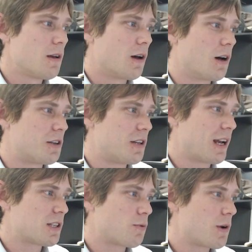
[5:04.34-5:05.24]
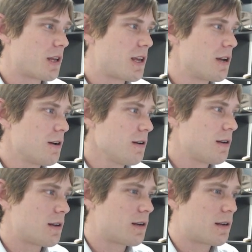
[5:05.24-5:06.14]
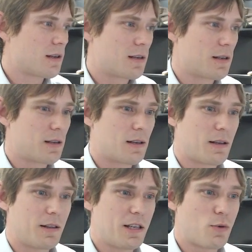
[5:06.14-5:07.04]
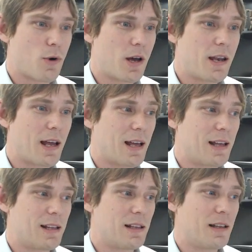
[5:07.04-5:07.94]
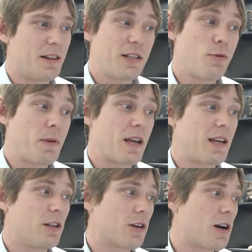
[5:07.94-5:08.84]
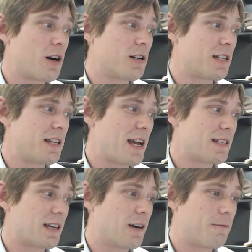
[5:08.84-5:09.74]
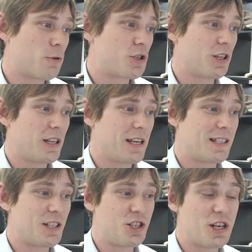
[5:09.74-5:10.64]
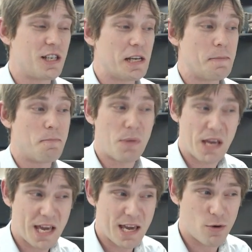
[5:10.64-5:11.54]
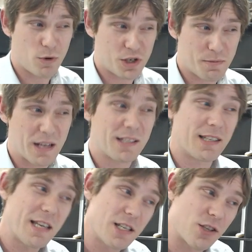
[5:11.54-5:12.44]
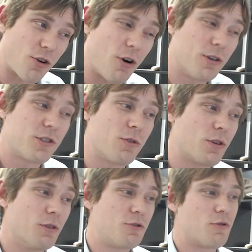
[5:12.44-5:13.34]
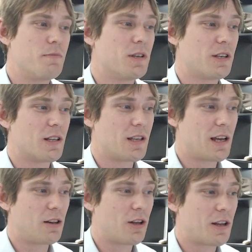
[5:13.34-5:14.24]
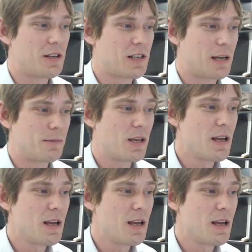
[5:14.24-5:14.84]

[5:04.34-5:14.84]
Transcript: On to the next one here. This would be a killer car to get. Unfortunately, it's a GDB, which means these are also close to $1,000,000 a lot of the times.